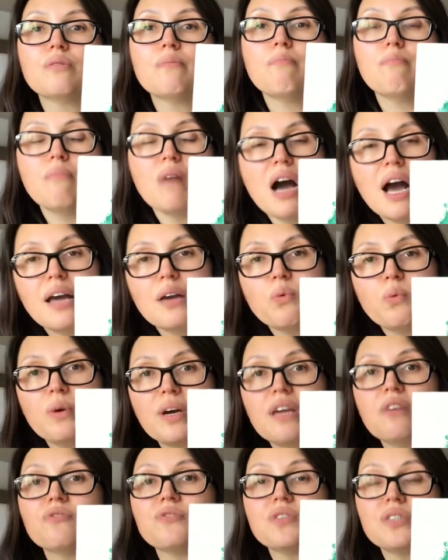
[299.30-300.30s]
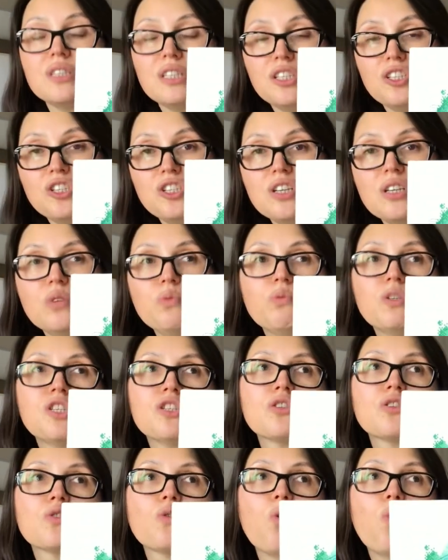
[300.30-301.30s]
my way of stitching, which
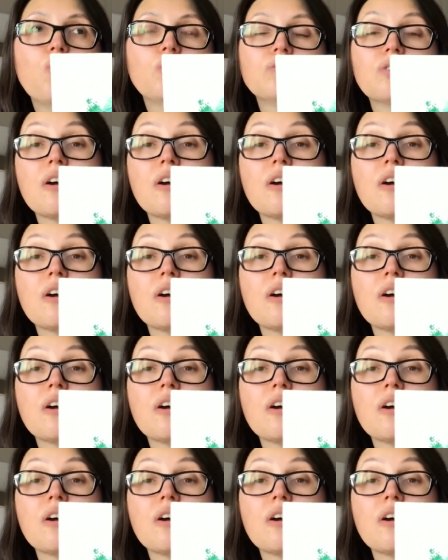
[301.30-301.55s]
is called